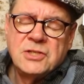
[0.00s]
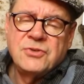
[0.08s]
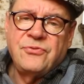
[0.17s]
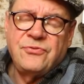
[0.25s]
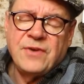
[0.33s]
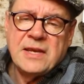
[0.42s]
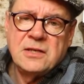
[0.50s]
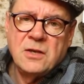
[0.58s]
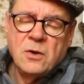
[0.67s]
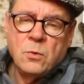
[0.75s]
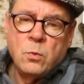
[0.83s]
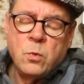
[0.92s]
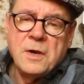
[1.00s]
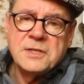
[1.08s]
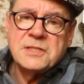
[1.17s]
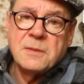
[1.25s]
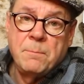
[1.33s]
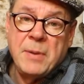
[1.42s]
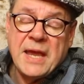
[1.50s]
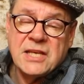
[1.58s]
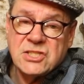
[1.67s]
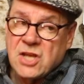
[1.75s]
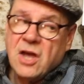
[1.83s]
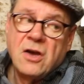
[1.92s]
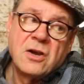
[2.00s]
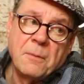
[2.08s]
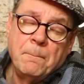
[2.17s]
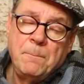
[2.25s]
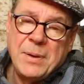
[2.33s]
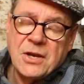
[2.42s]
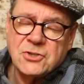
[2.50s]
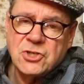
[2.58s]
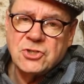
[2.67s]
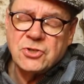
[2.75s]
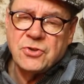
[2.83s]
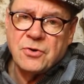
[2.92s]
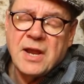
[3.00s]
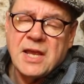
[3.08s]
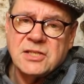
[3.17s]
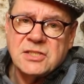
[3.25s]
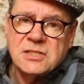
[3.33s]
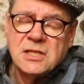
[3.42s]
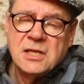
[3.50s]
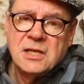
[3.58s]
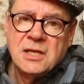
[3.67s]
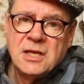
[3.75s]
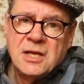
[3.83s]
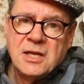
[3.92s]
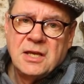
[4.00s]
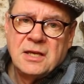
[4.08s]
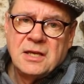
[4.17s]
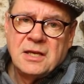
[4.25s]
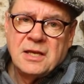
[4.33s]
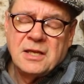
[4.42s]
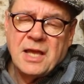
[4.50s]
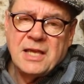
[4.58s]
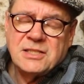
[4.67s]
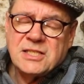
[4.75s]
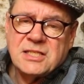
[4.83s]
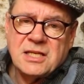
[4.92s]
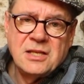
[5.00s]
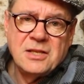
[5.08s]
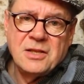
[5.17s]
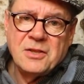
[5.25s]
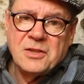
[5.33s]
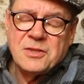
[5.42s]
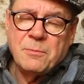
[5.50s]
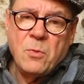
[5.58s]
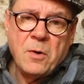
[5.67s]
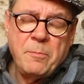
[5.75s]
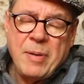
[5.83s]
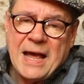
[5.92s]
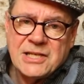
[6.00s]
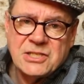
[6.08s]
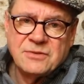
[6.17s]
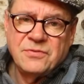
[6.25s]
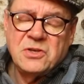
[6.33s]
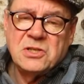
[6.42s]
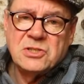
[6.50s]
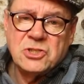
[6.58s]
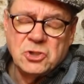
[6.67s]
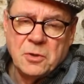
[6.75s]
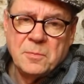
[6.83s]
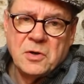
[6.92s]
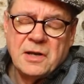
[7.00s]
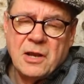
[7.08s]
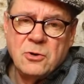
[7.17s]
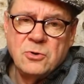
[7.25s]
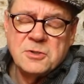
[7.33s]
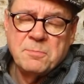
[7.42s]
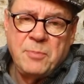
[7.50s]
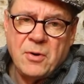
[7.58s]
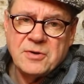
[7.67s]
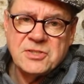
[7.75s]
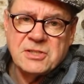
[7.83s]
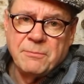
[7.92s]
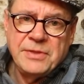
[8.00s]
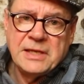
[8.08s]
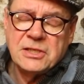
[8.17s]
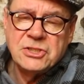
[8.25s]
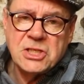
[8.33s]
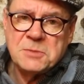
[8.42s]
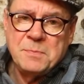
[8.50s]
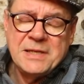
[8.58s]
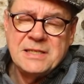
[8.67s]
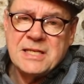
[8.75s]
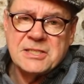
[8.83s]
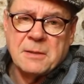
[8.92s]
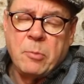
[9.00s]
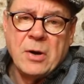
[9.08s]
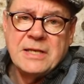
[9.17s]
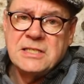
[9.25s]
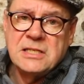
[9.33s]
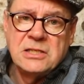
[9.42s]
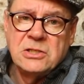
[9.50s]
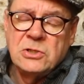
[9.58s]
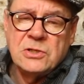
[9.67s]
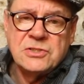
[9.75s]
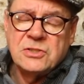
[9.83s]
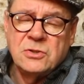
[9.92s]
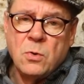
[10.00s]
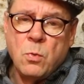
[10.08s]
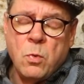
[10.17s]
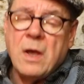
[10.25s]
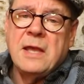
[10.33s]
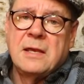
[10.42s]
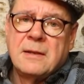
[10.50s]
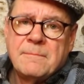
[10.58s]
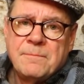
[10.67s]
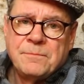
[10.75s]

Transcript: to find out what is the best compared to the rest. It's the more passive consumer now who's bought something and just been disappointed and doesn't know why.